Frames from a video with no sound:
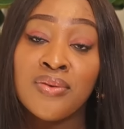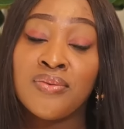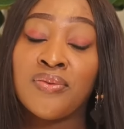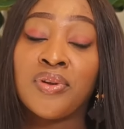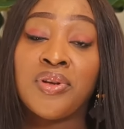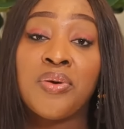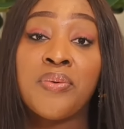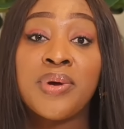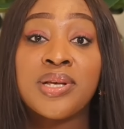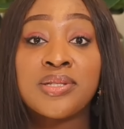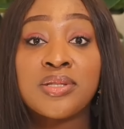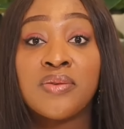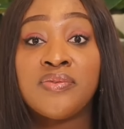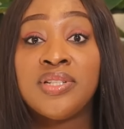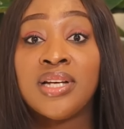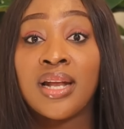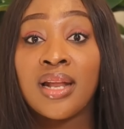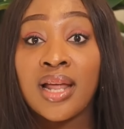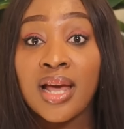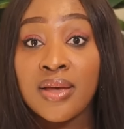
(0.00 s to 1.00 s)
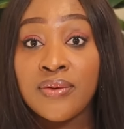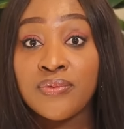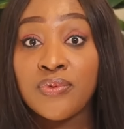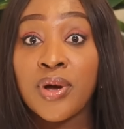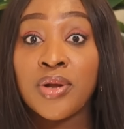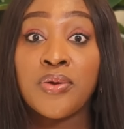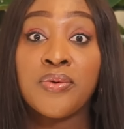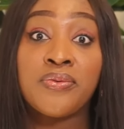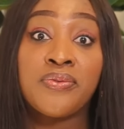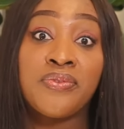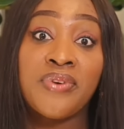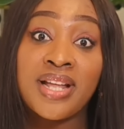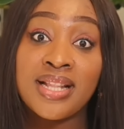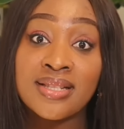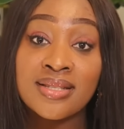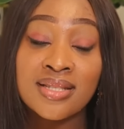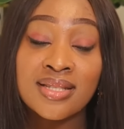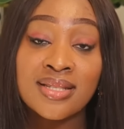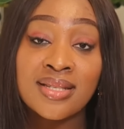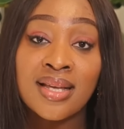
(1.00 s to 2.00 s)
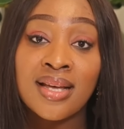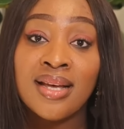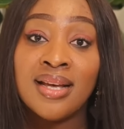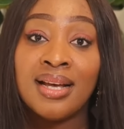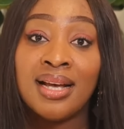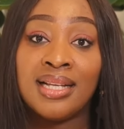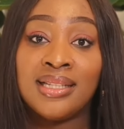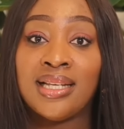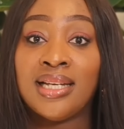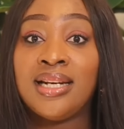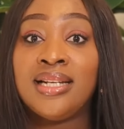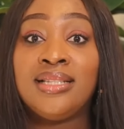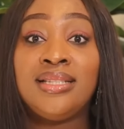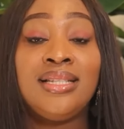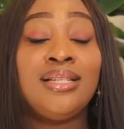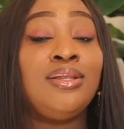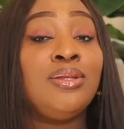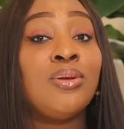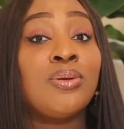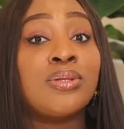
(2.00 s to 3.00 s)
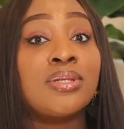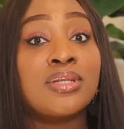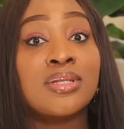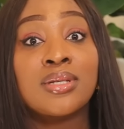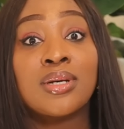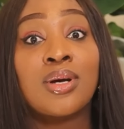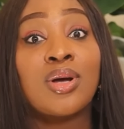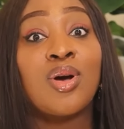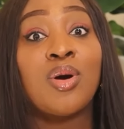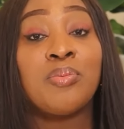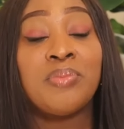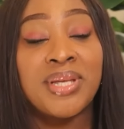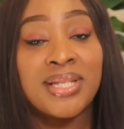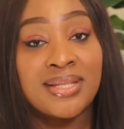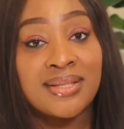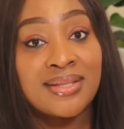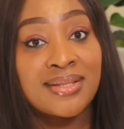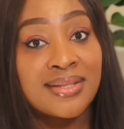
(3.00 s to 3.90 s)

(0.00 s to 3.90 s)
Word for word: for the rest of their life for an offense that they did not commit.